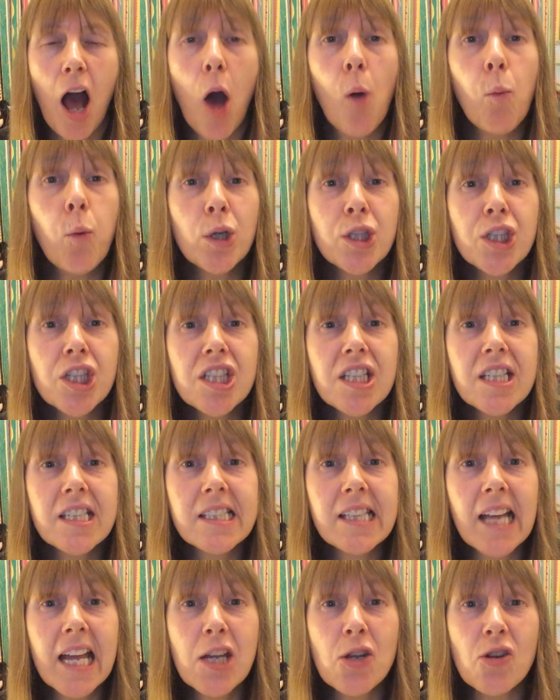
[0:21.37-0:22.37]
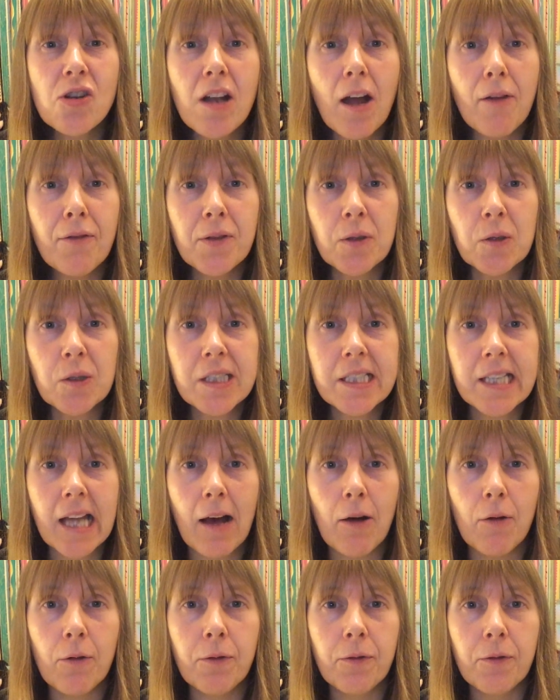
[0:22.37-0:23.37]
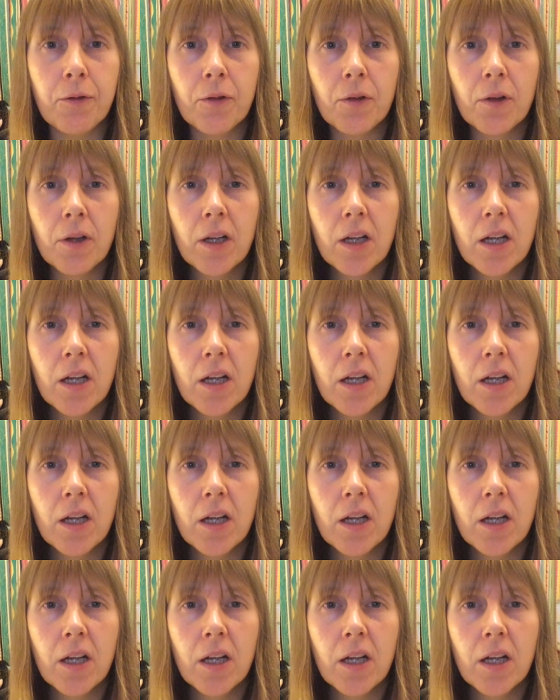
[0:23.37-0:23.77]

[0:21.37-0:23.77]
I want you to say you love yourself